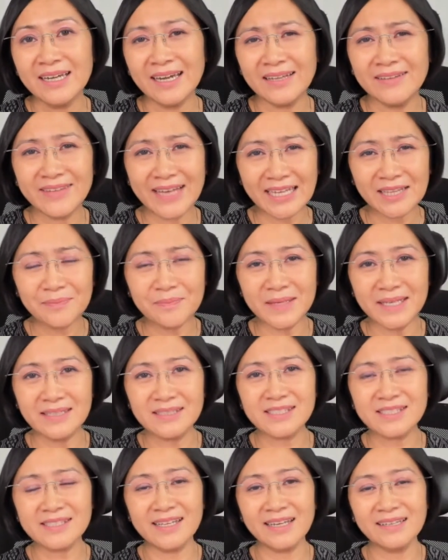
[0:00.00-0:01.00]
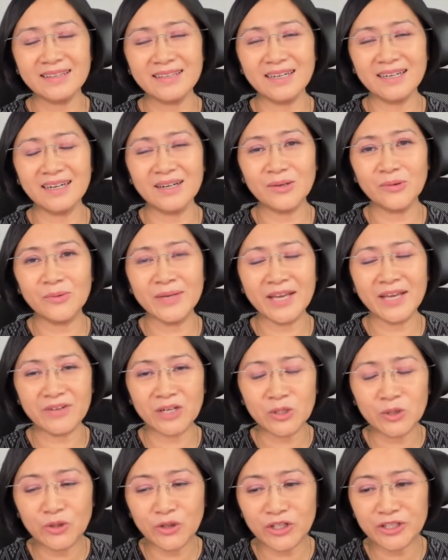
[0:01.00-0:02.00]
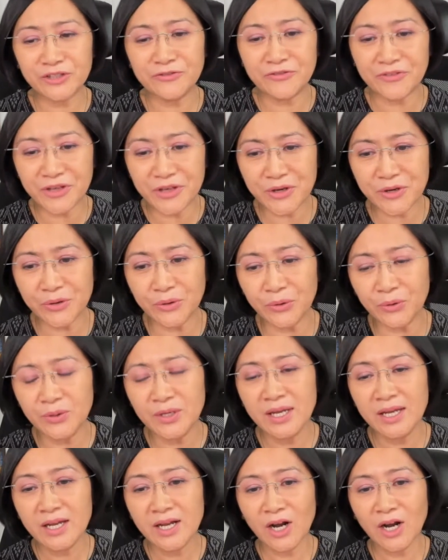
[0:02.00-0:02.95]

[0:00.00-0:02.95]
And that means that uh, we have a good view